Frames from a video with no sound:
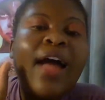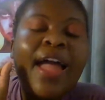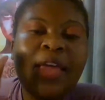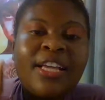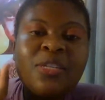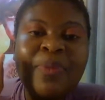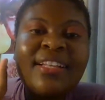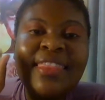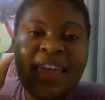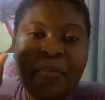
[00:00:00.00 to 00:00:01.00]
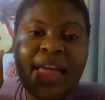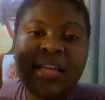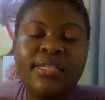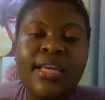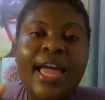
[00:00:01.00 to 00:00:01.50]
I expect them
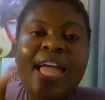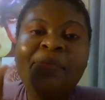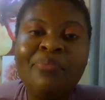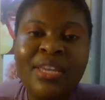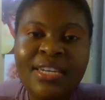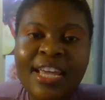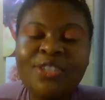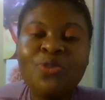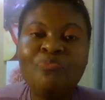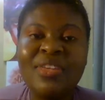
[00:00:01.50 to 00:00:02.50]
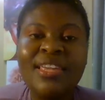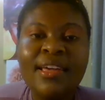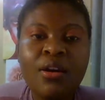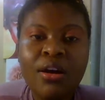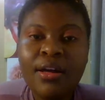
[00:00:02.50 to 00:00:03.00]
as a media to be
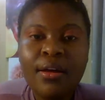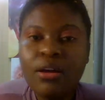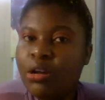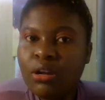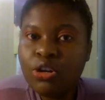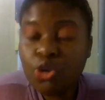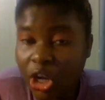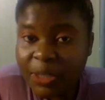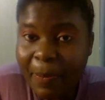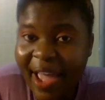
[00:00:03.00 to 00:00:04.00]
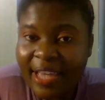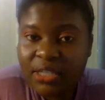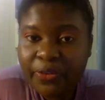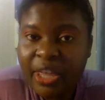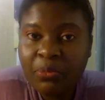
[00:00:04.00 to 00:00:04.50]
not
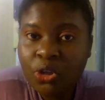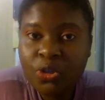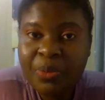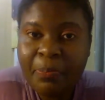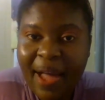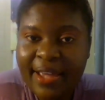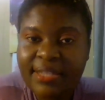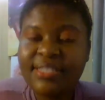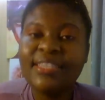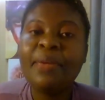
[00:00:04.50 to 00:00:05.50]
biased, for them not to be biased.